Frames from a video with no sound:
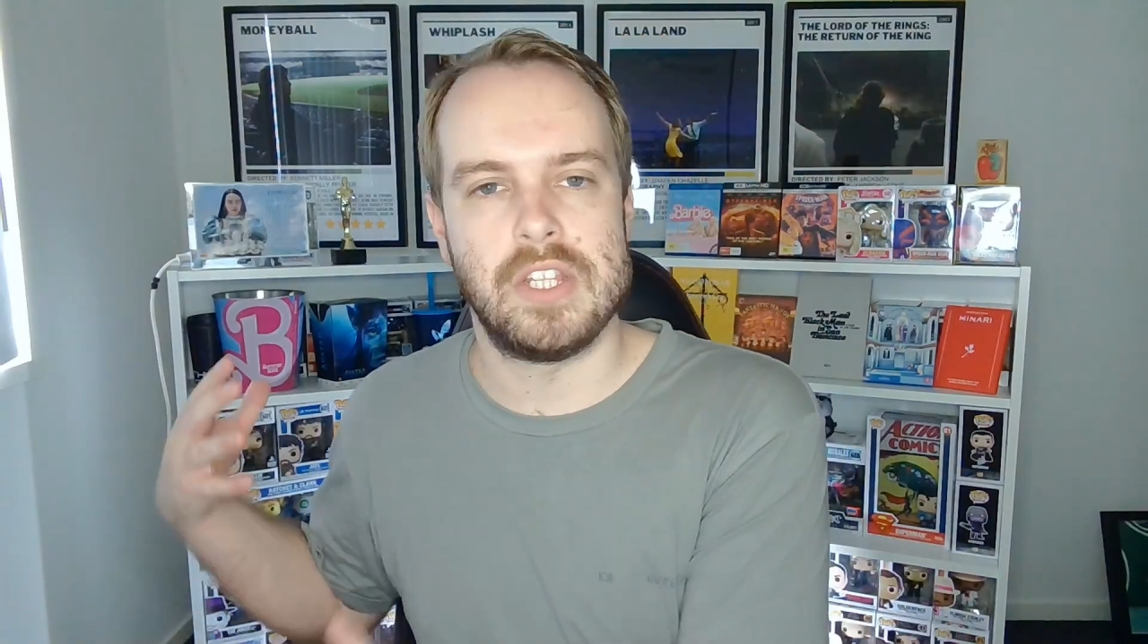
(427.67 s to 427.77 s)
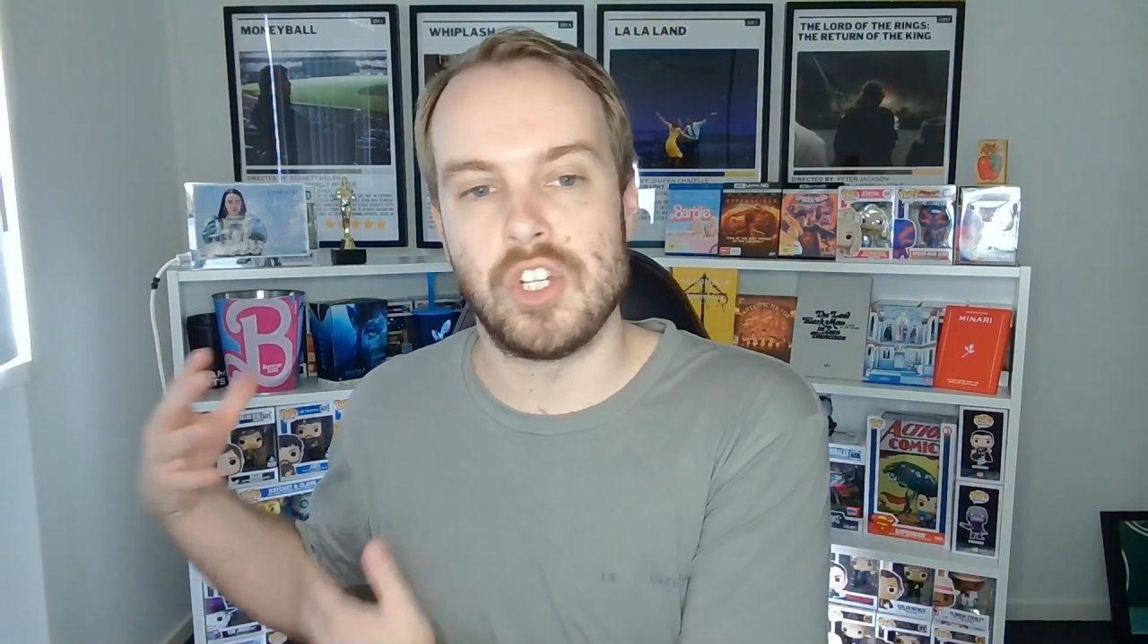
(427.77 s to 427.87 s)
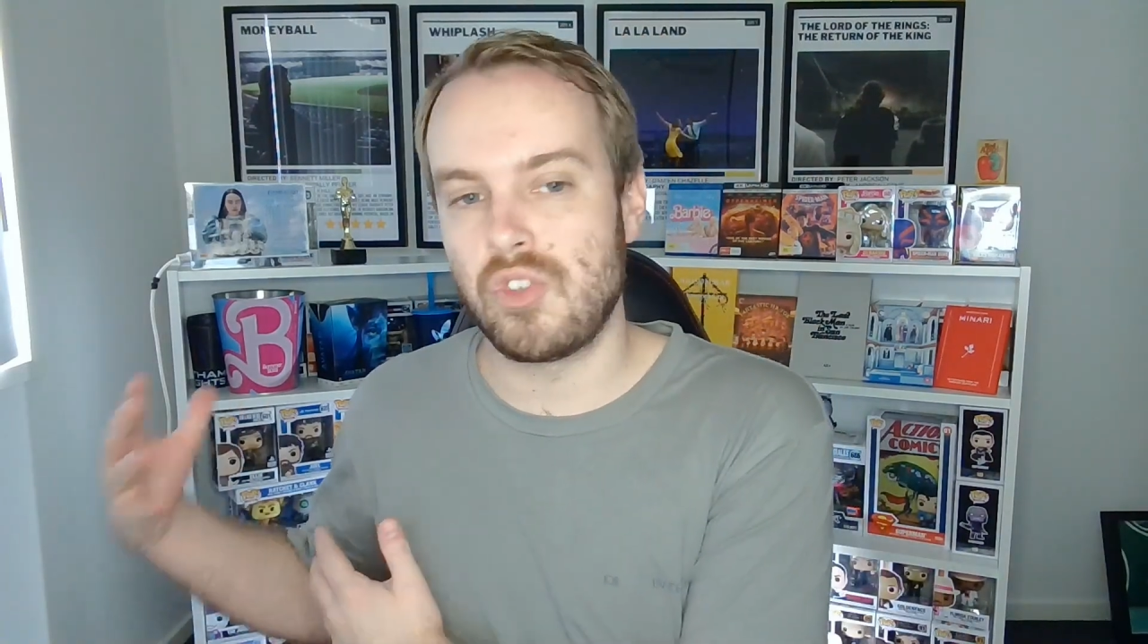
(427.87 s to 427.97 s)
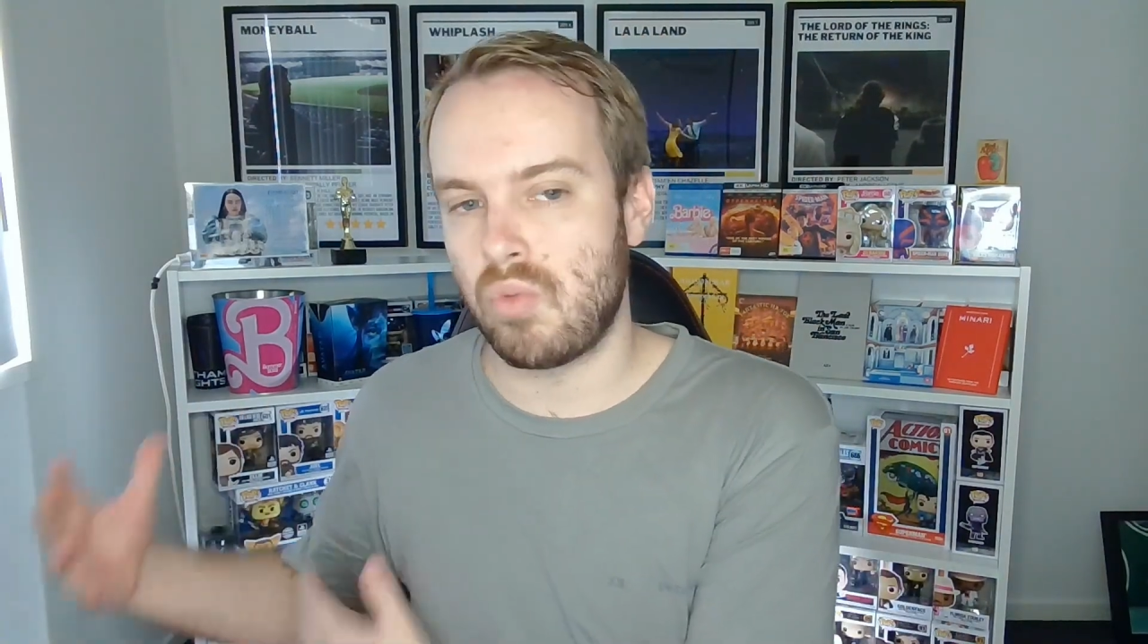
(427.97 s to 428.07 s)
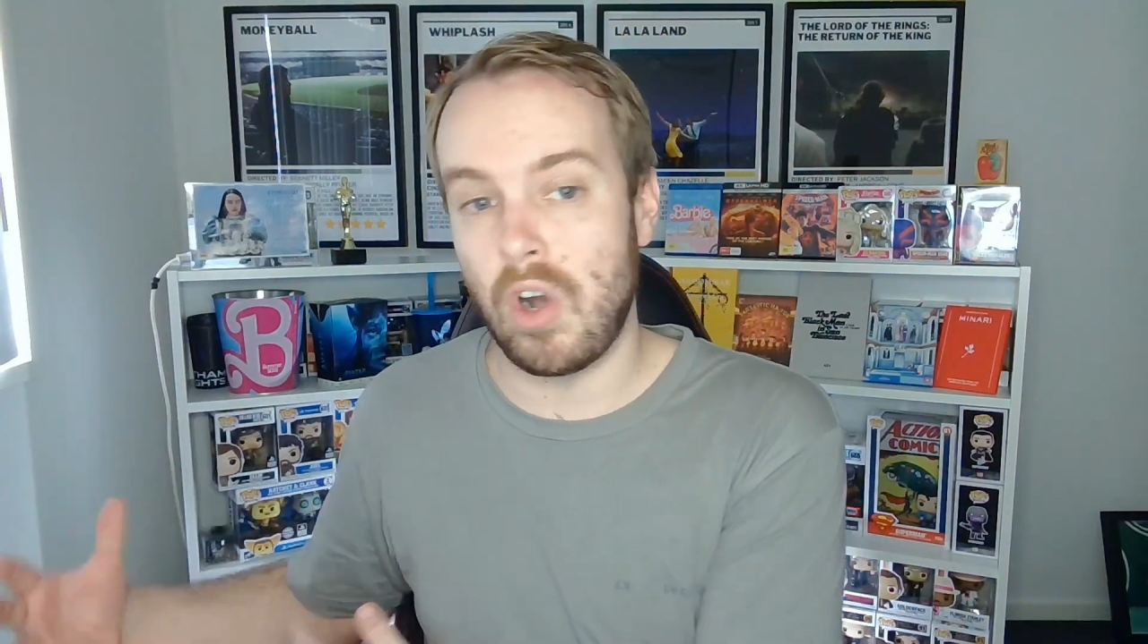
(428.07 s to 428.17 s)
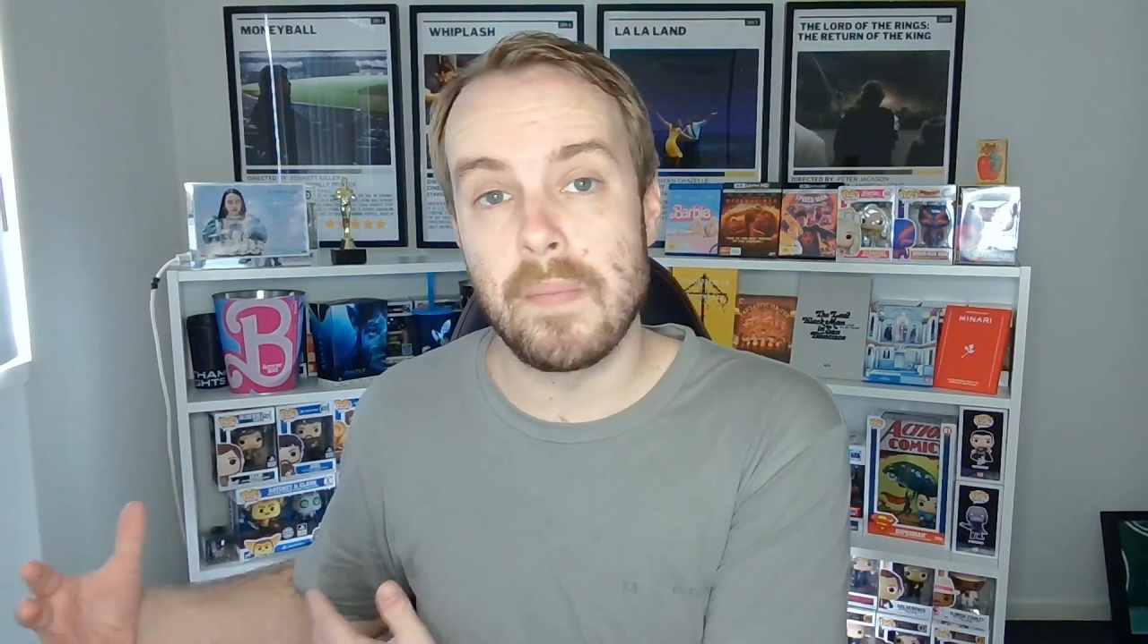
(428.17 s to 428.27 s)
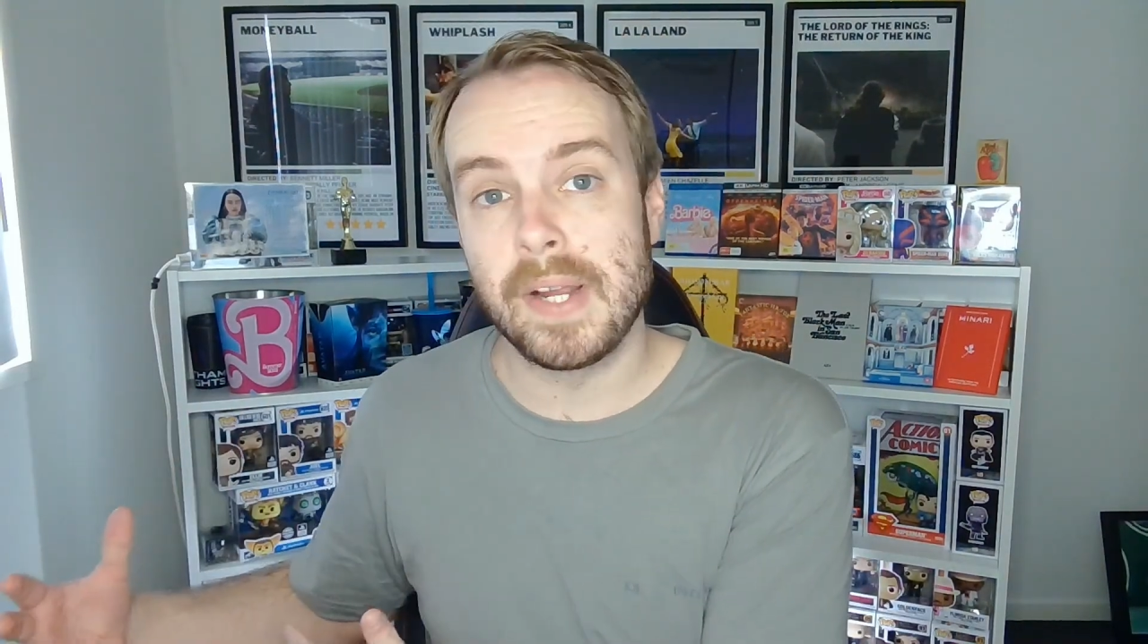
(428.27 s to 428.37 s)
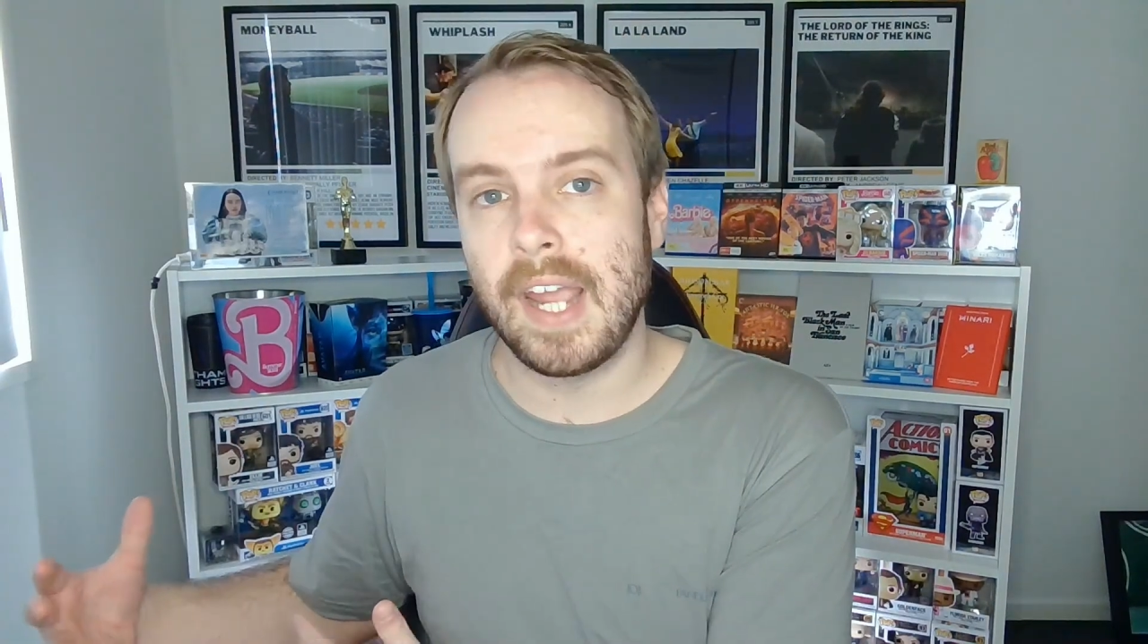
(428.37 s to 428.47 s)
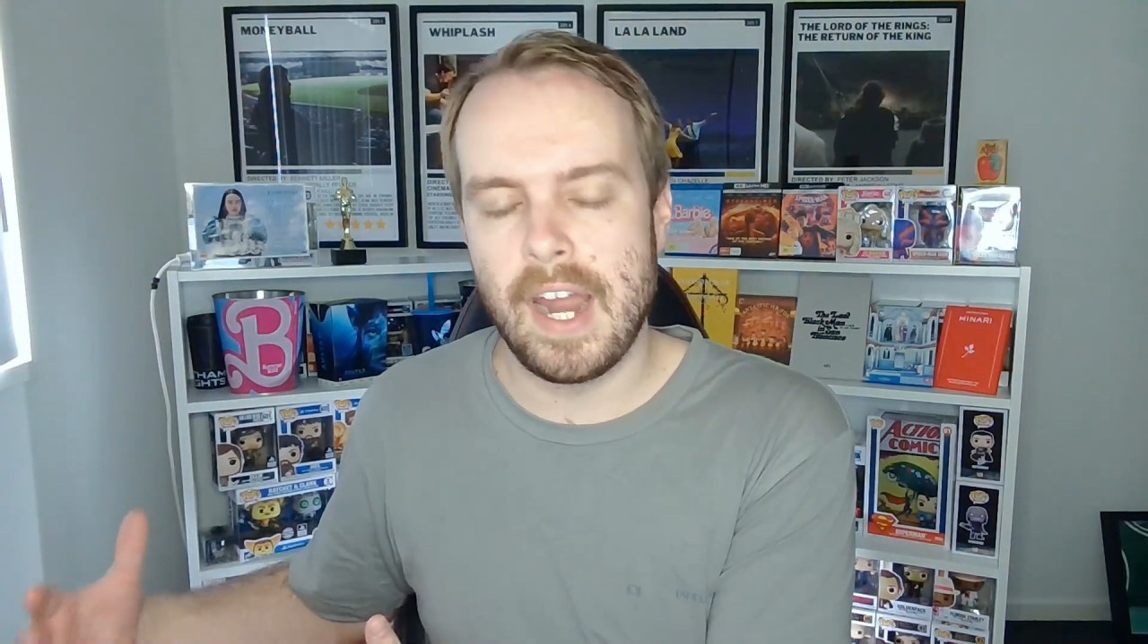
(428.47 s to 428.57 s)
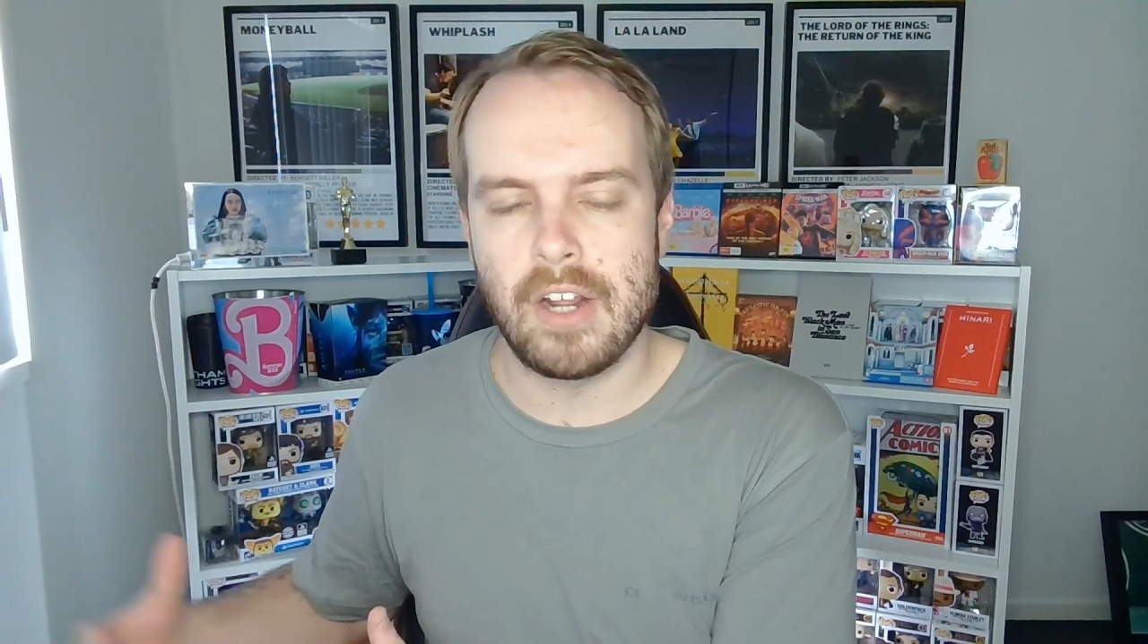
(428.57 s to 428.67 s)
drama
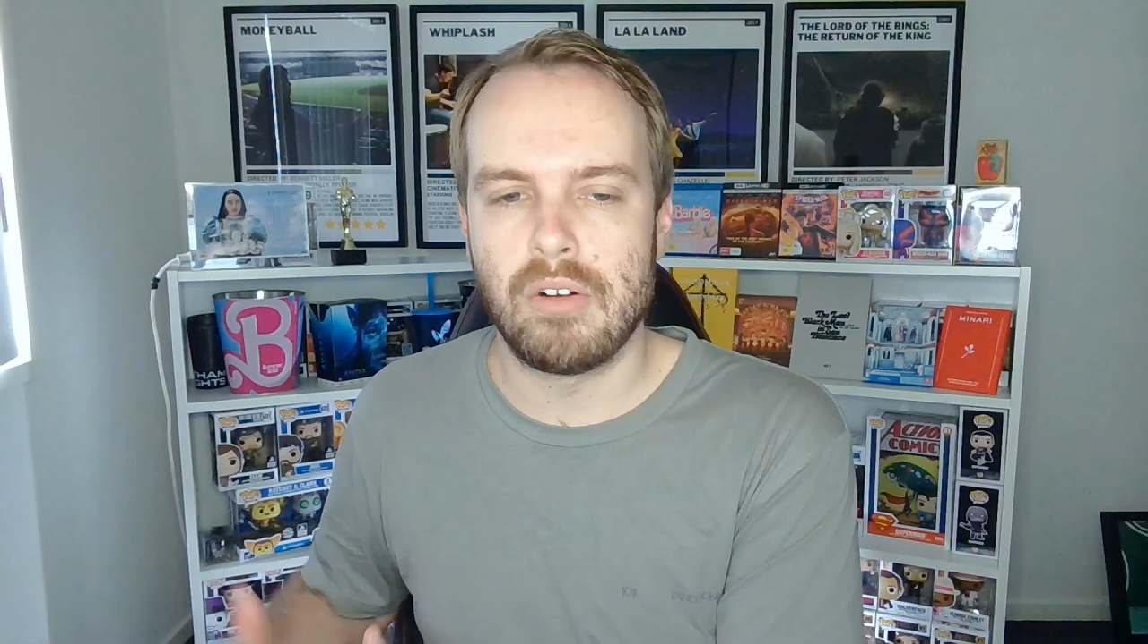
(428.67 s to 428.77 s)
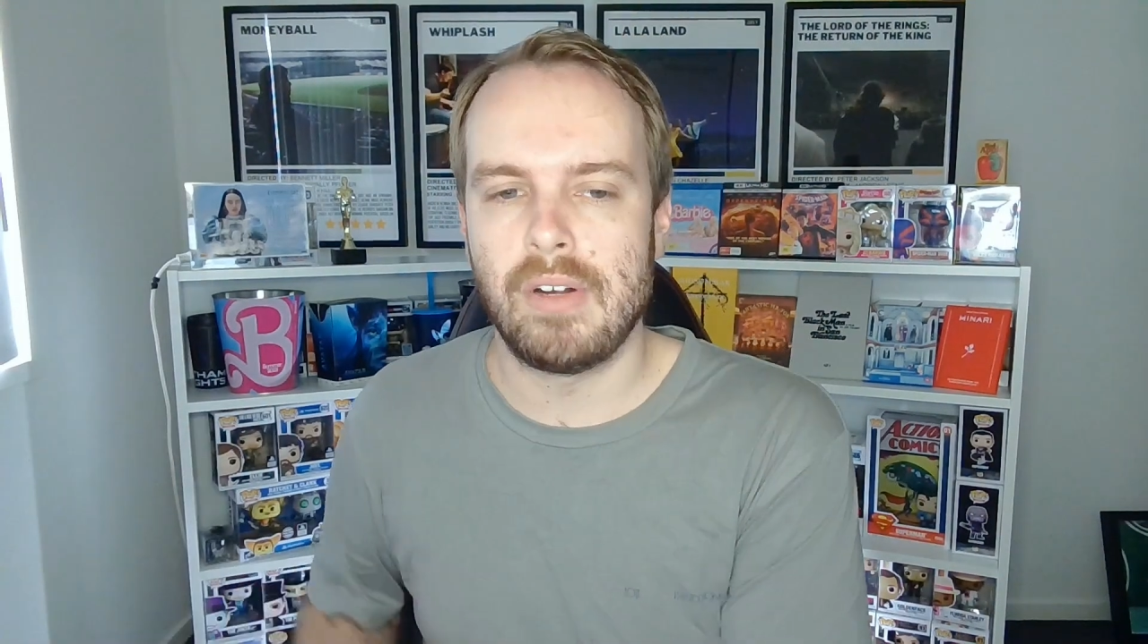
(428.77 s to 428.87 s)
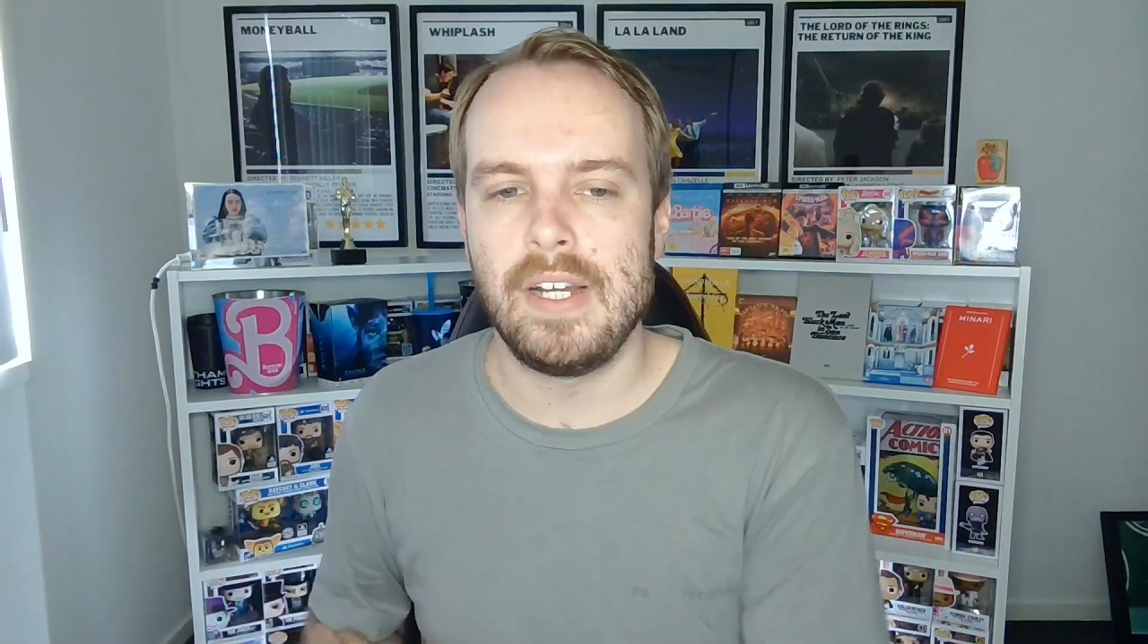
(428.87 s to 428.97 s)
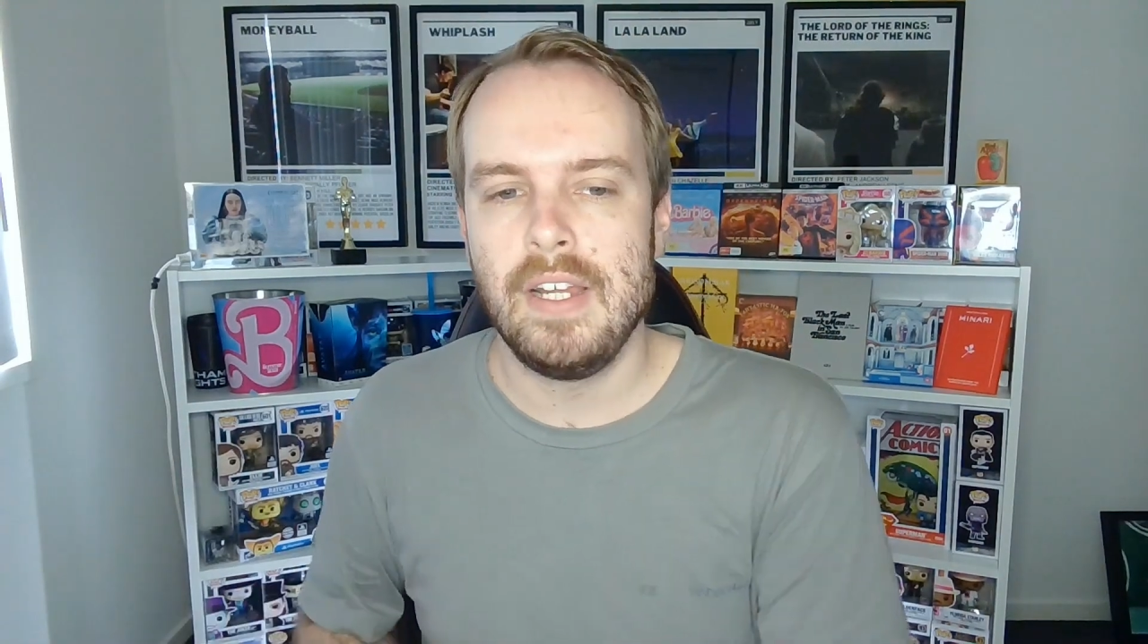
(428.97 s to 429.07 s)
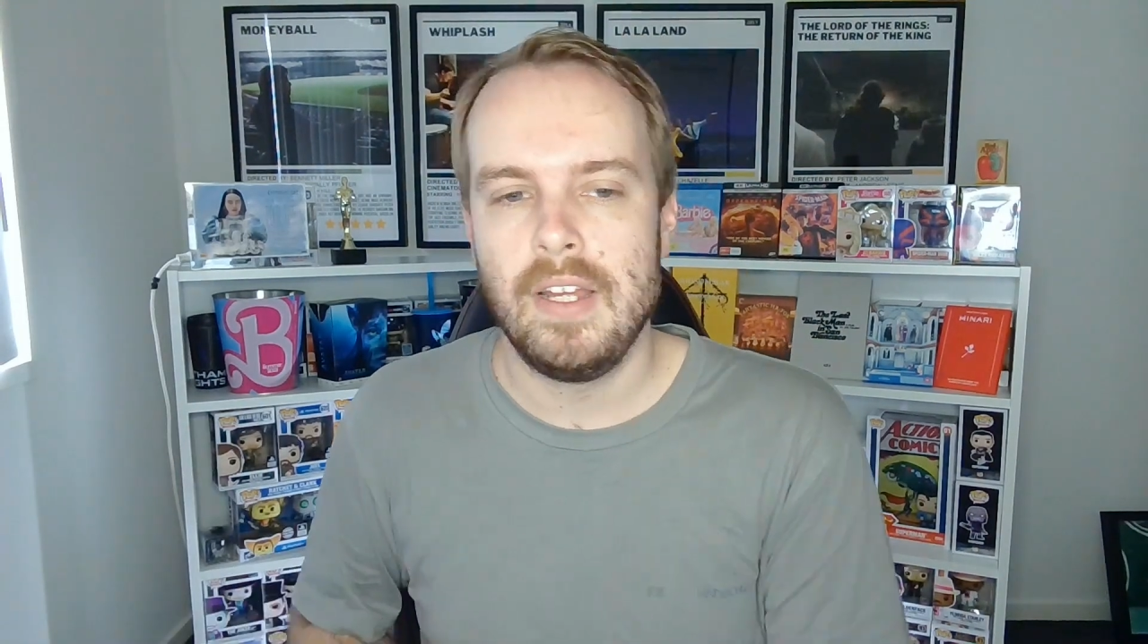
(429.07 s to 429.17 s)
category.